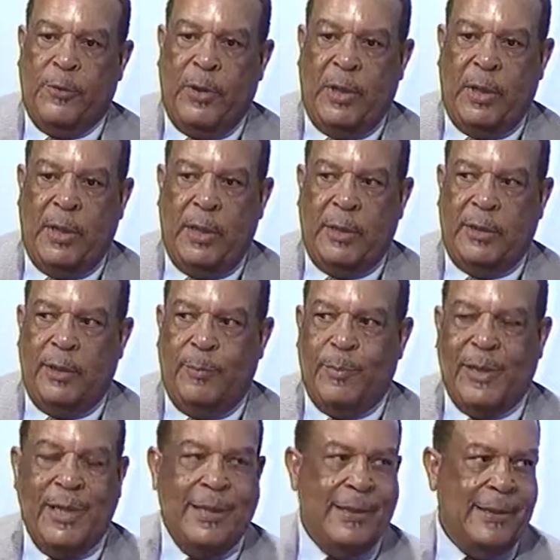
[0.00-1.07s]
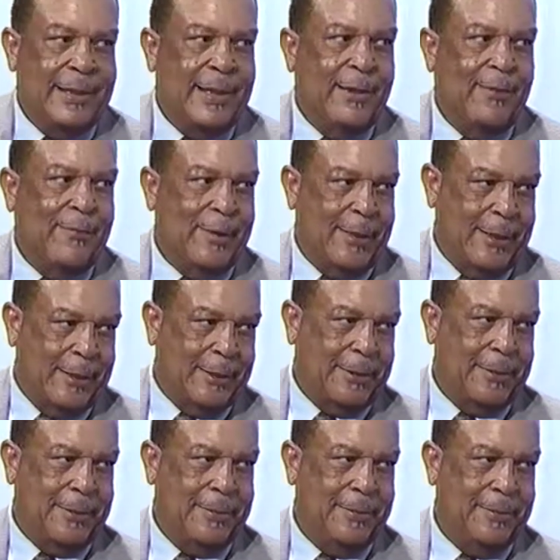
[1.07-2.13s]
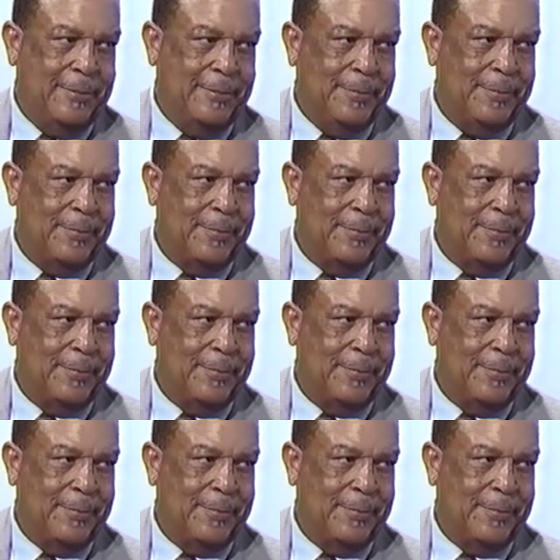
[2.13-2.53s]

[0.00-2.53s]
For 3 years, he played center for us.